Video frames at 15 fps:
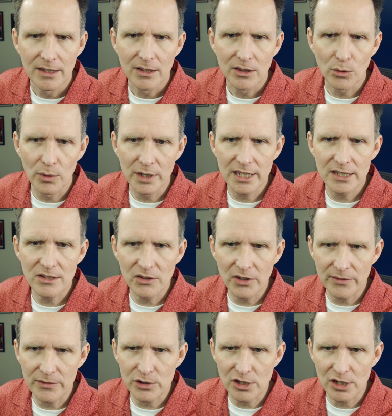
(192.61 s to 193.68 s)
The one I
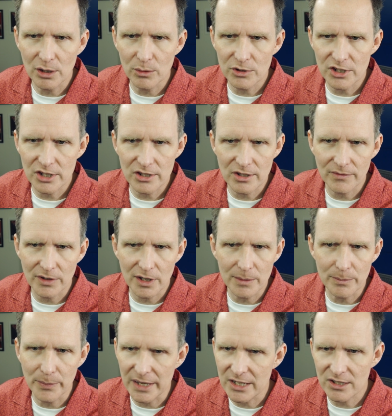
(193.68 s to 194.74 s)
delivered to you is just a very
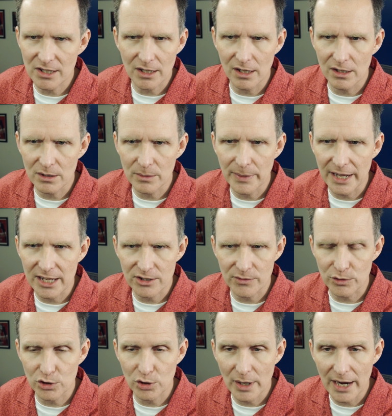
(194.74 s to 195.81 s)
basic color pass
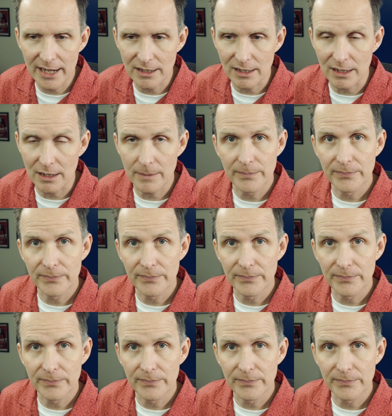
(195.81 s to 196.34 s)
for tracking.